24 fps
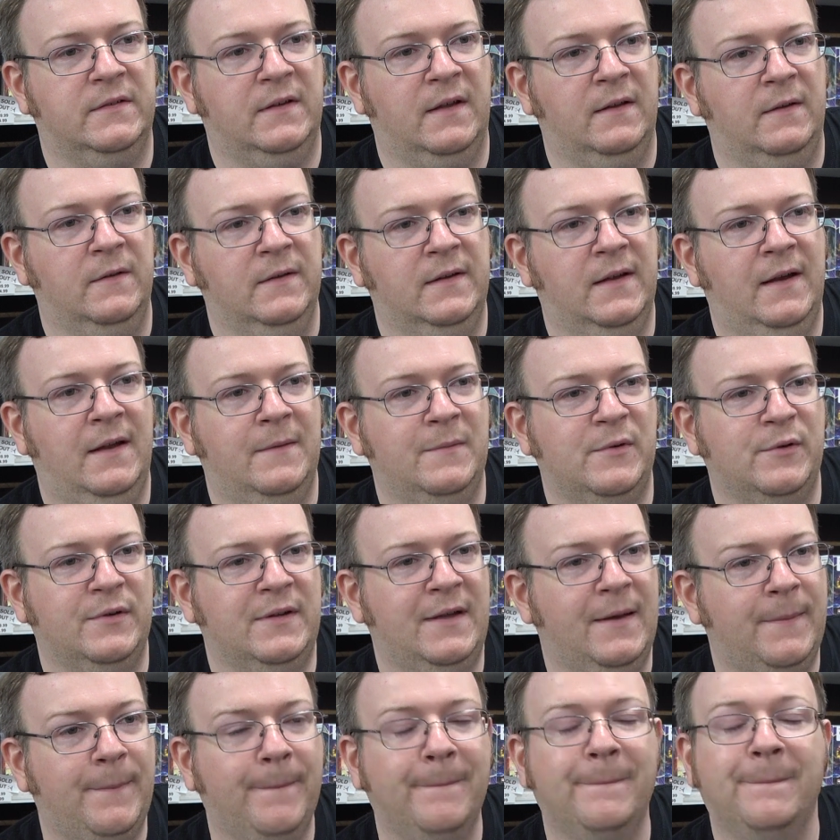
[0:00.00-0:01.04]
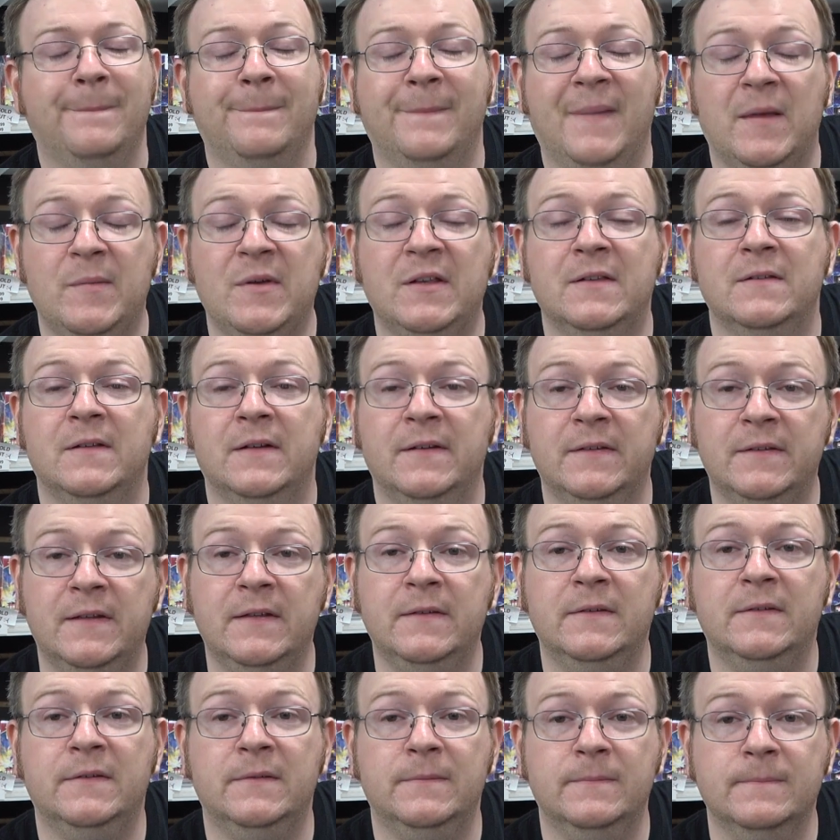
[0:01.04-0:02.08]
look at it and go, yeah, that makes a lot of
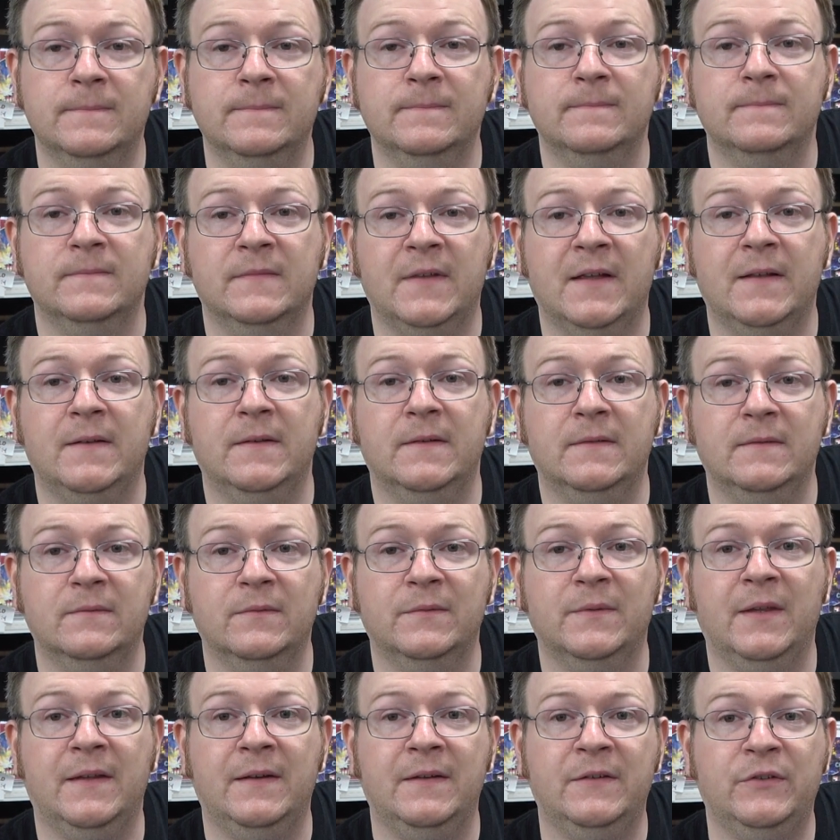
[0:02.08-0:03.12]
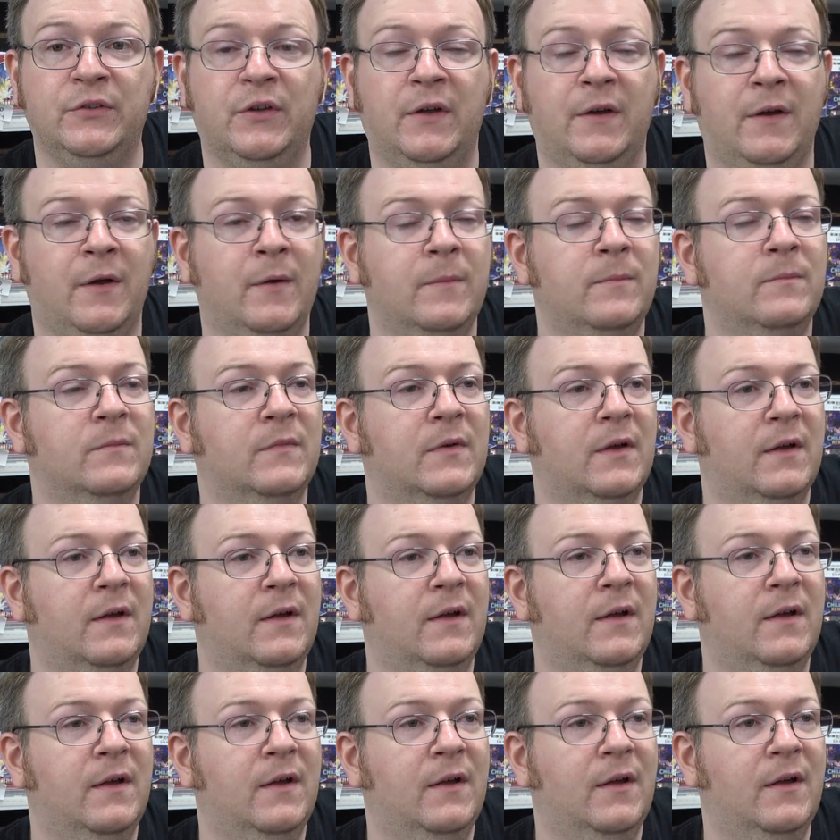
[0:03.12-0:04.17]
sense. That is
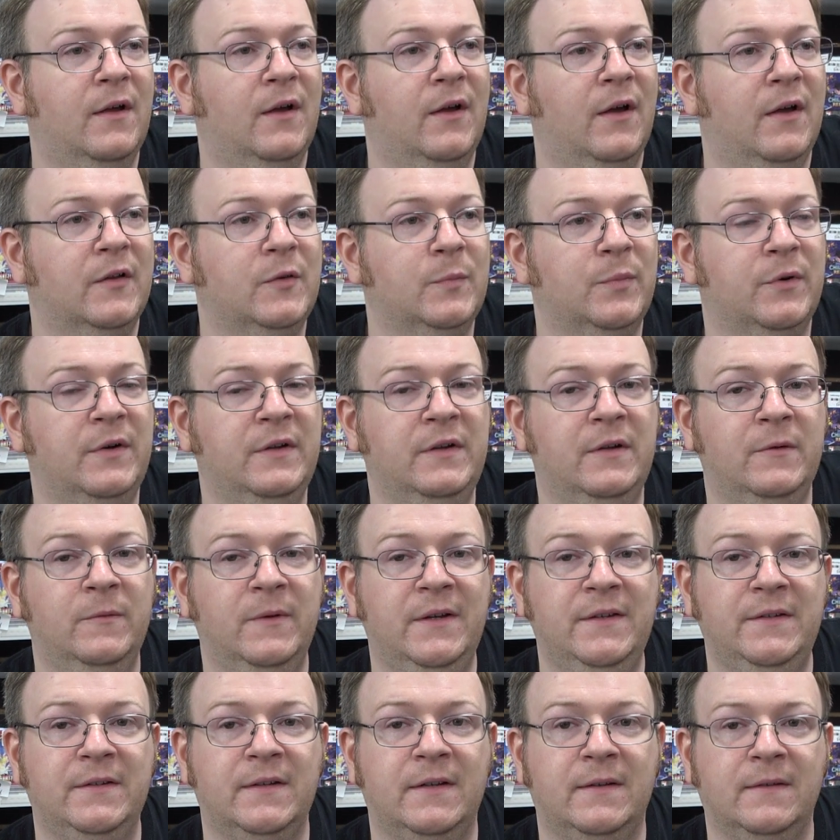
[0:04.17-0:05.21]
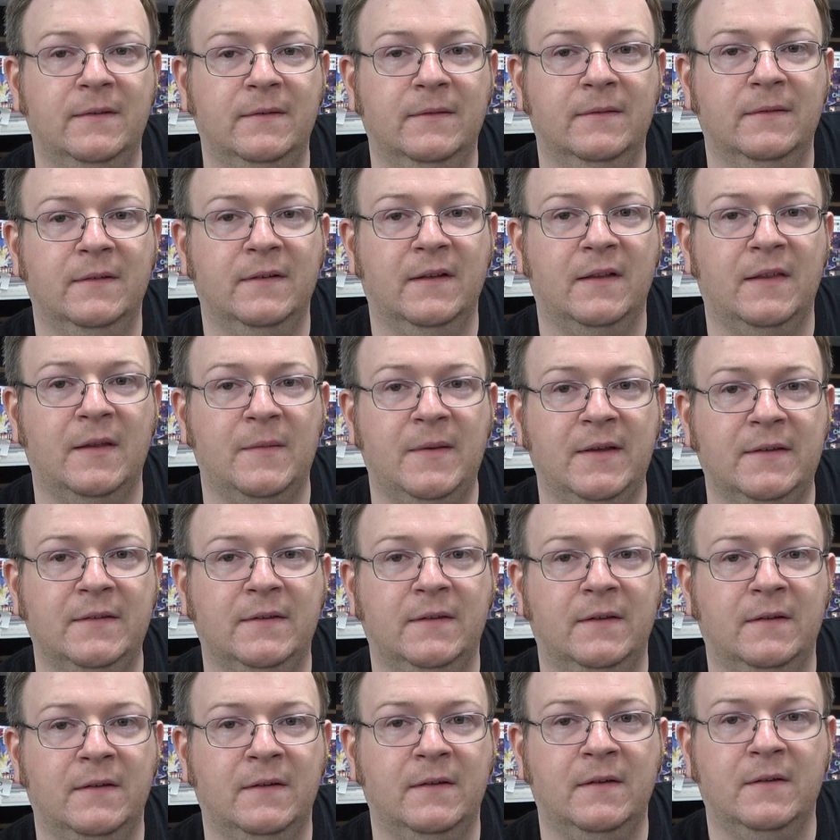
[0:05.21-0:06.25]
it's pretty good reasoning, and that
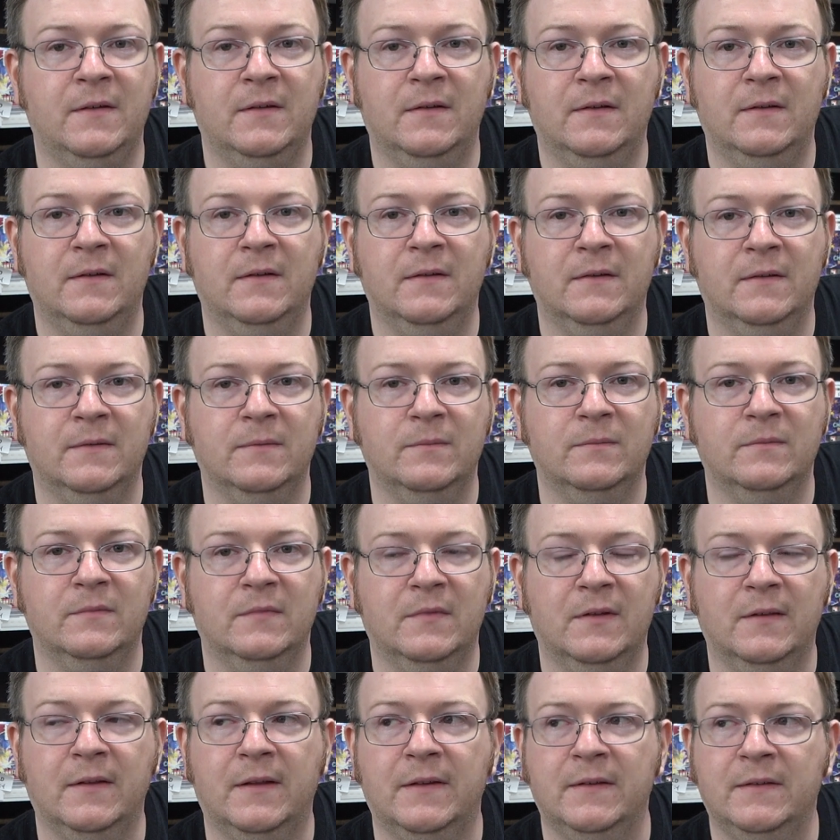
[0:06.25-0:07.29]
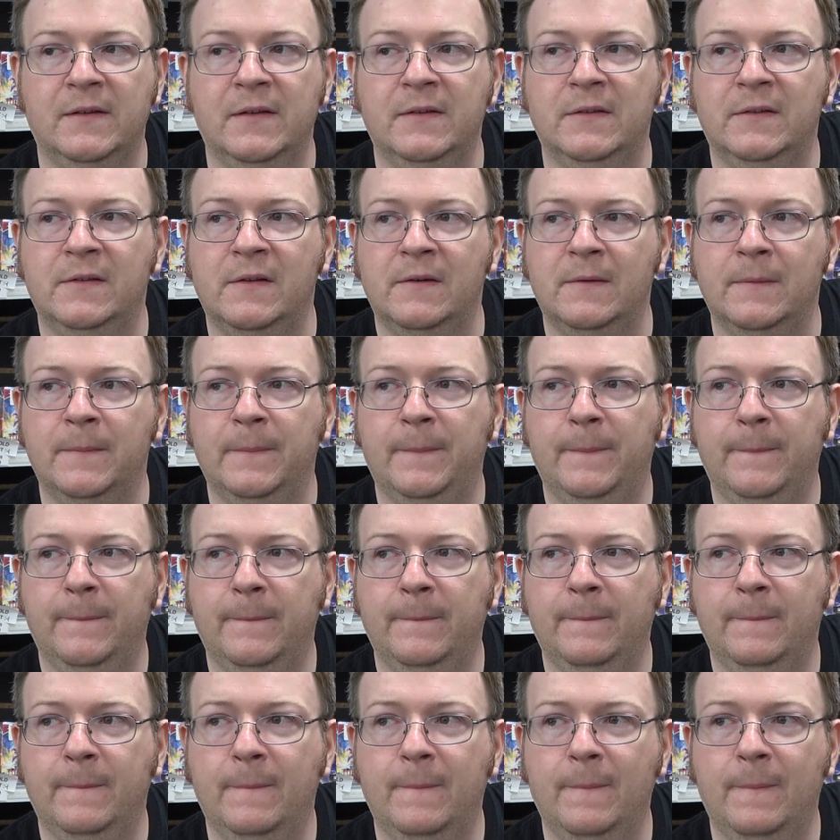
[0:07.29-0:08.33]
makes a lot of sense there.
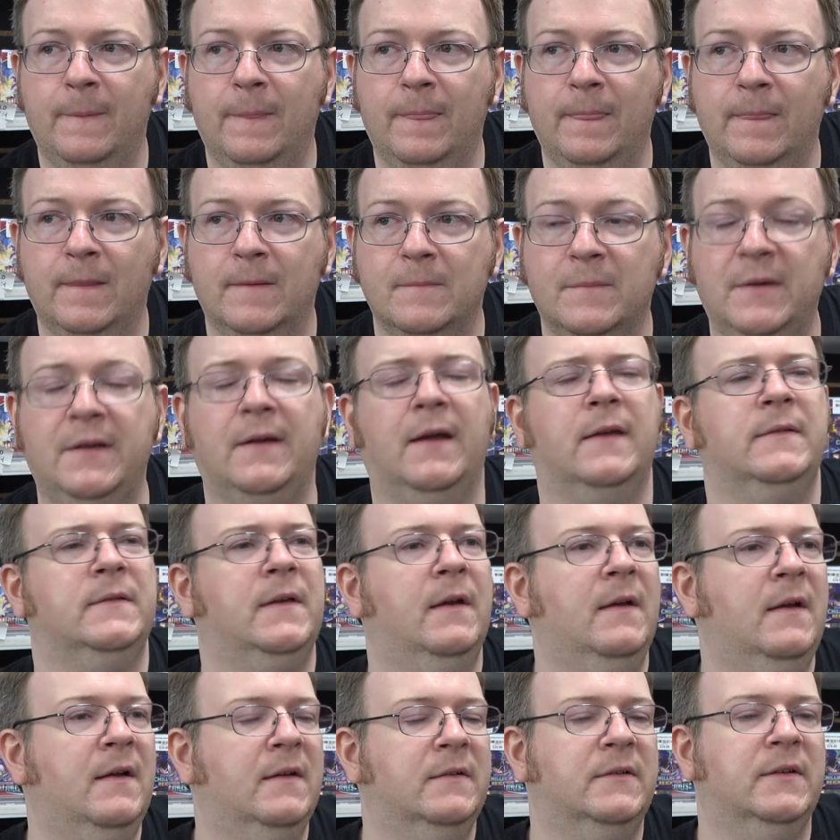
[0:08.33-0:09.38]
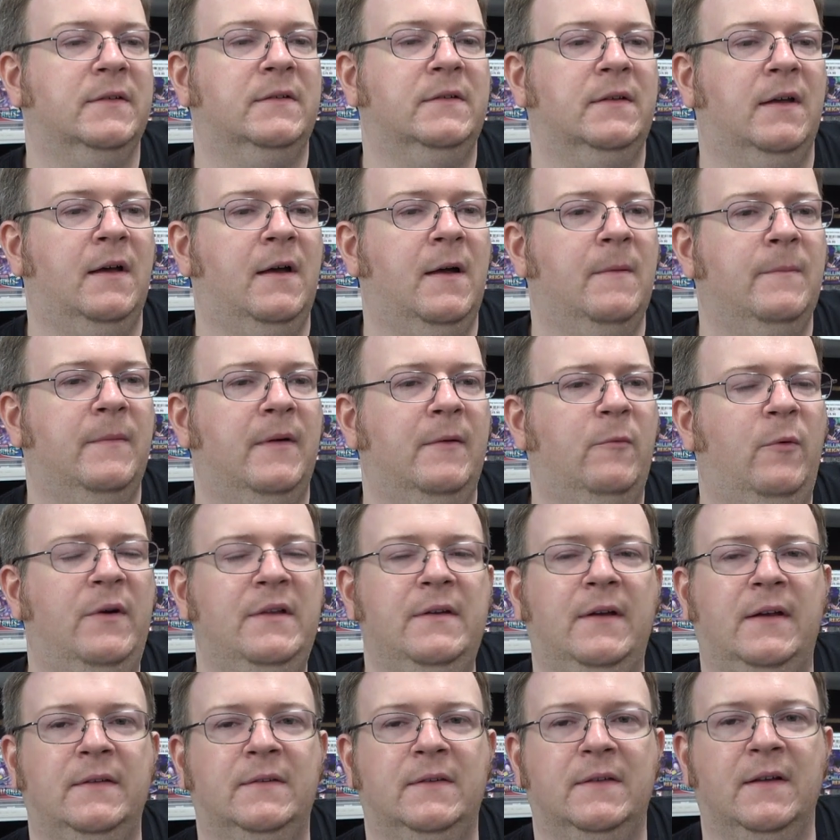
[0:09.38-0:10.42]
But yeah, guys, just what are you
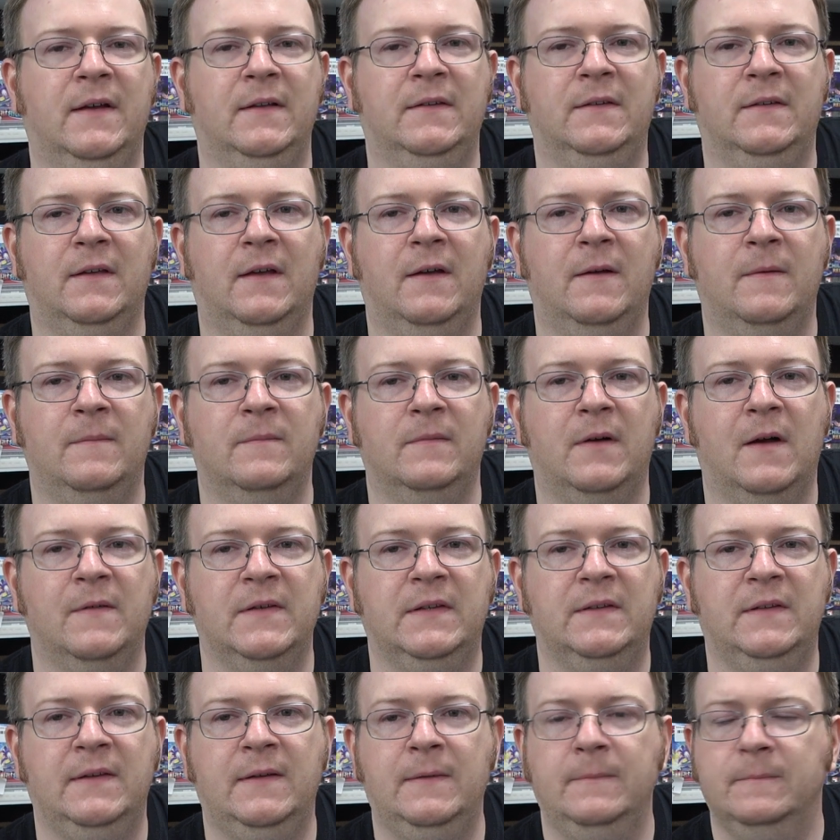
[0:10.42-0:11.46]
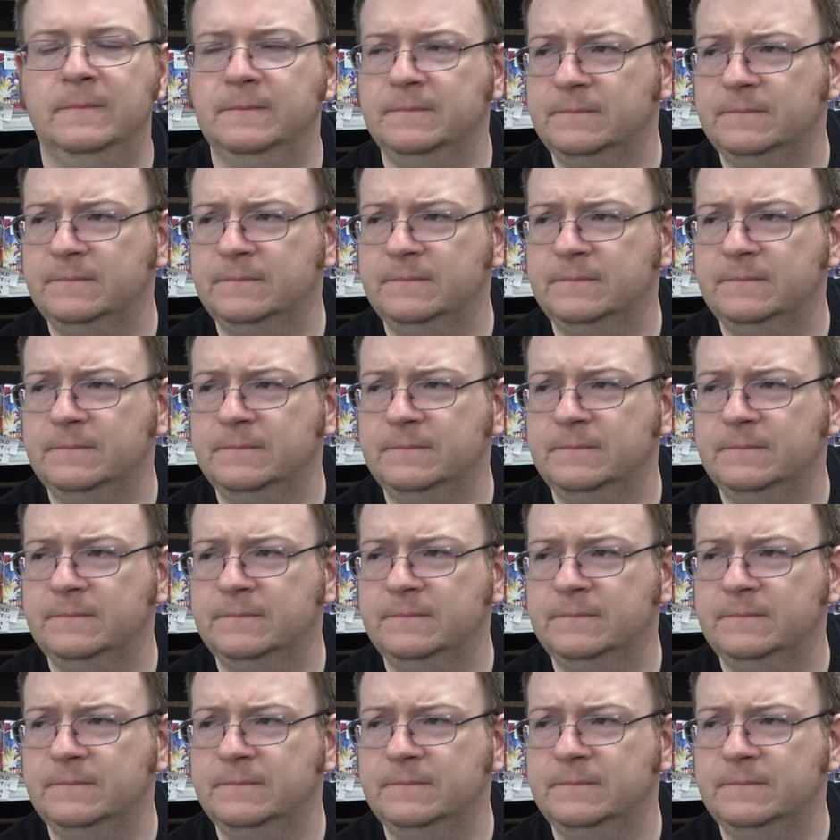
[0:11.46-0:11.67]
guys' thoughts? Obviously,